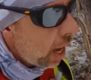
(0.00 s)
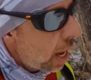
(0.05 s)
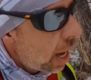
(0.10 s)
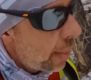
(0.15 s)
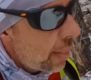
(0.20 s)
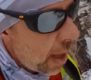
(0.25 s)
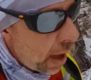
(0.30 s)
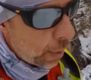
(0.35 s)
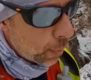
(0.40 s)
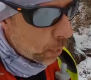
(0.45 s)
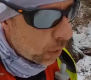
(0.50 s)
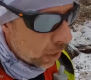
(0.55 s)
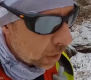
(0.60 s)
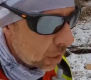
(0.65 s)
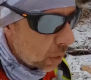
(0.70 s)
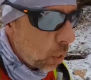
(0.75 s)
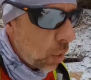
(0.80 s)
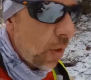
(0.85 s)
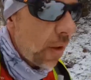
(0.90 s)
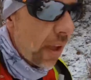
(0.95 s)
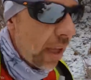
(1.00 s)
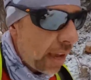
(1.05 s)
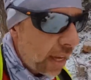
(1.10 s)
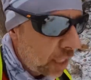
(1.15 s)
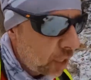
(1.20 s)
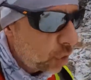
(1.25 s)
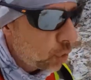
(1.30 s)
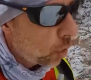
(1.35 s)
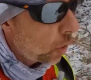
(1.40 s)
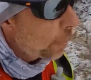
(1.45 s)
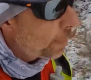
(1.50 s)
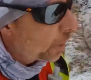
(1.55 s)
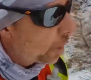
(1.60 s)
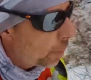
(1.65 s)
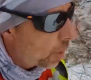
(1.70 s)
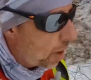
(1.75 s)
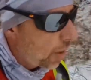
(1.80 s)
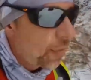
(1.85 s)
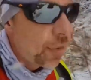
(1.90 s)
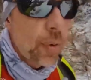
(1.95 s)
and that worked extremely
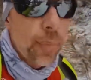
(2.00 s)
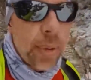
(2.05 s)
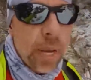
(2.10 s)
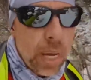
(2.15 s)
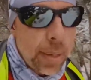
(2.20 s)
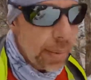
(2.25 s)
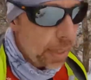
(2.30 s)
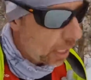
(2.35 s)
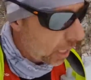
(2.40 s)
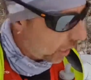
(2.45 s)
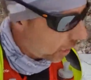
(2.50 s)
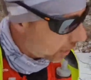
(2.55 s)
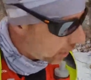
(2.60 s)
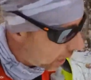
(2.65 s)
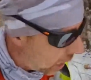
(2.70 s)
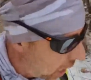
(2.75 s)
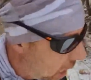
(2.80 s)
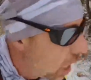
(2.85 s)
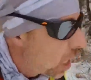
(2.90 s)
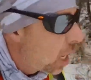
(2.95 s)
well for me because